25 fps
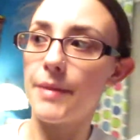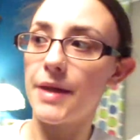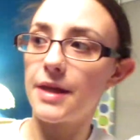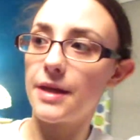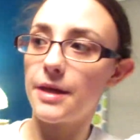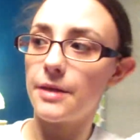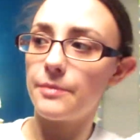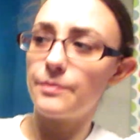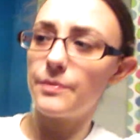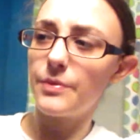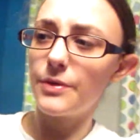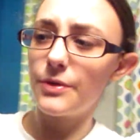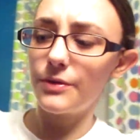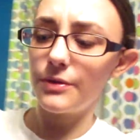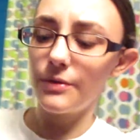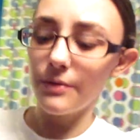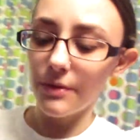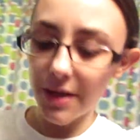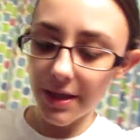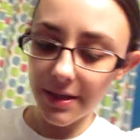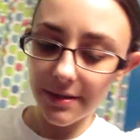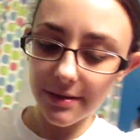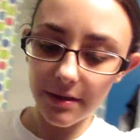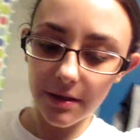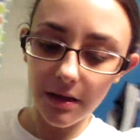in my hip two
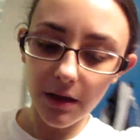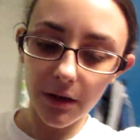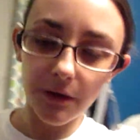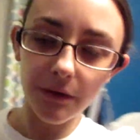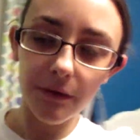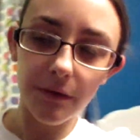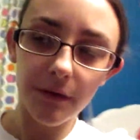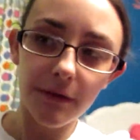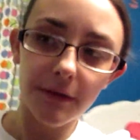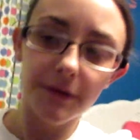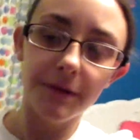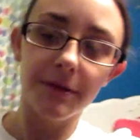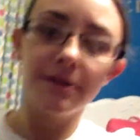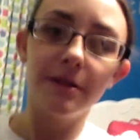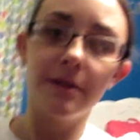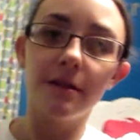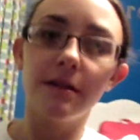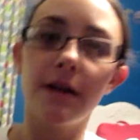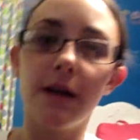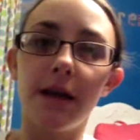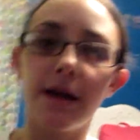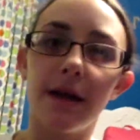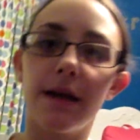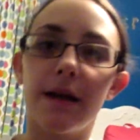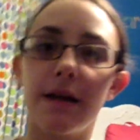days ago,
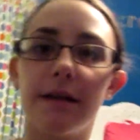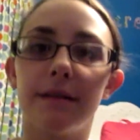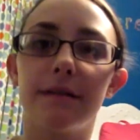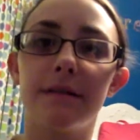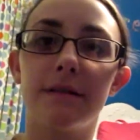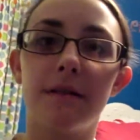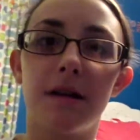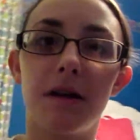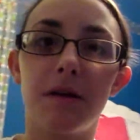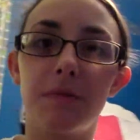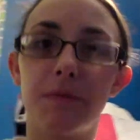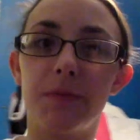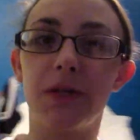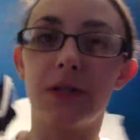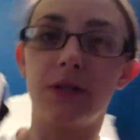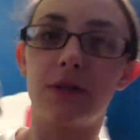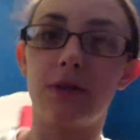and um,